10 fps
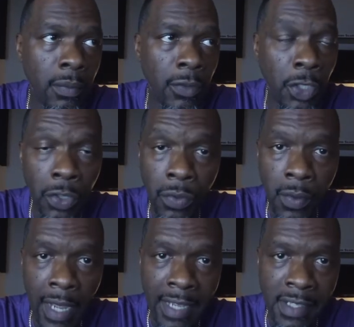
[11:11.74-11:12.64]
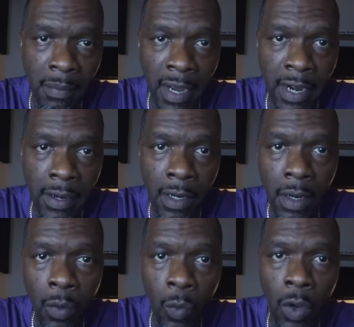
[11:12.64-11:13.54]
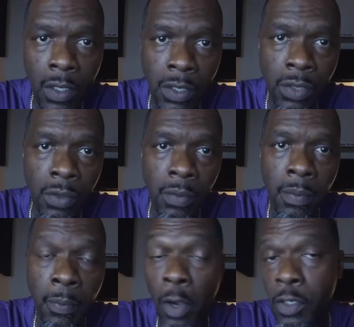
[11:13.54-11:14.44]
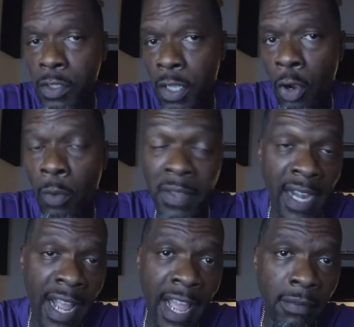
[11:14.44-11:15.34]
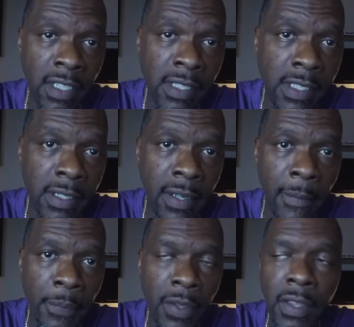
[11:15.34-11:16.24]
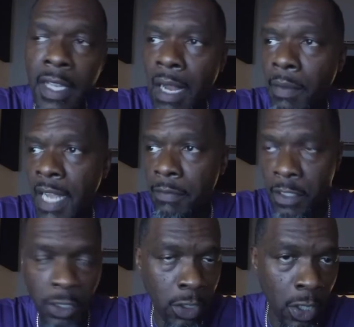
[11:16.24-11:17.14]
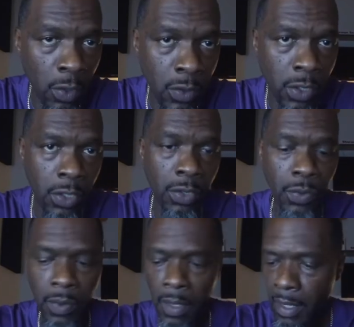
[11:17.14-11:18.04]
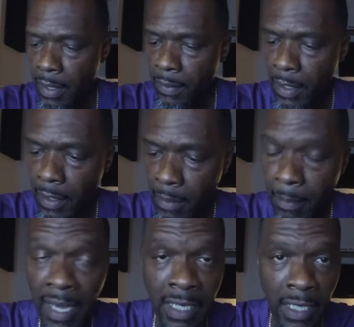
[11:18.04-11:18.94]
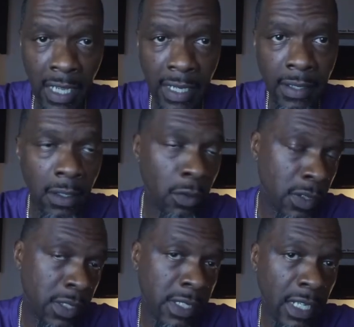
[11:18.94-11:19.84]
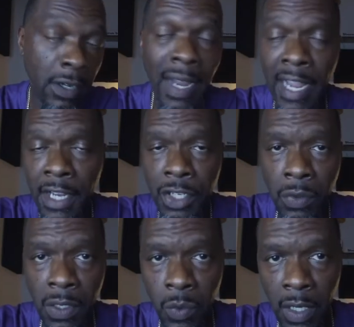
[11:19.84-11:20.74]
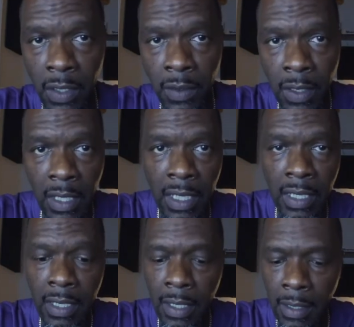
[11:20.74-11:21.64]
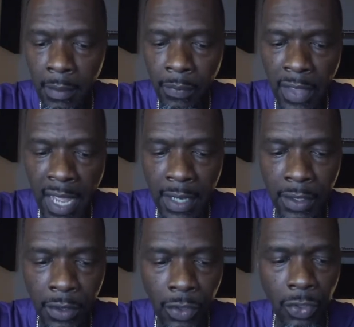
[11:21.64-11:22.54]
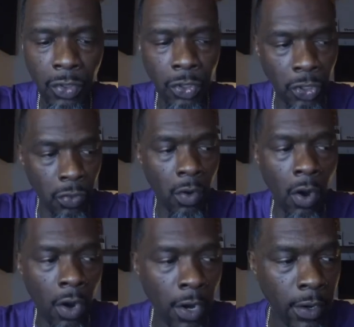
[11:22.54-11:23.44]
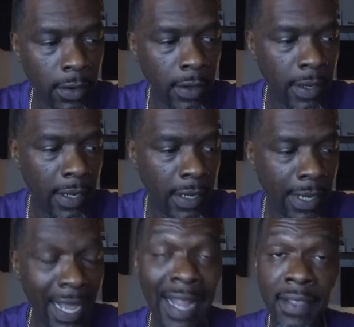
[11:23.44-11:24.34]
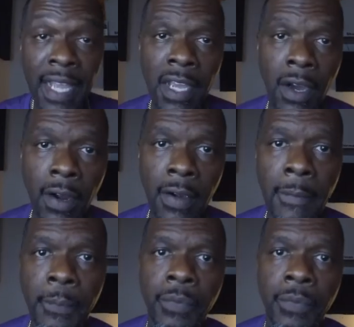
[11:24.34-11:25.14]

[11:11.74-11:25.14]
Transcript: you as the buyer want to purchase the home that I have listed, then I would have to disclose to my client, who is the seller, and you as well, that you are and they are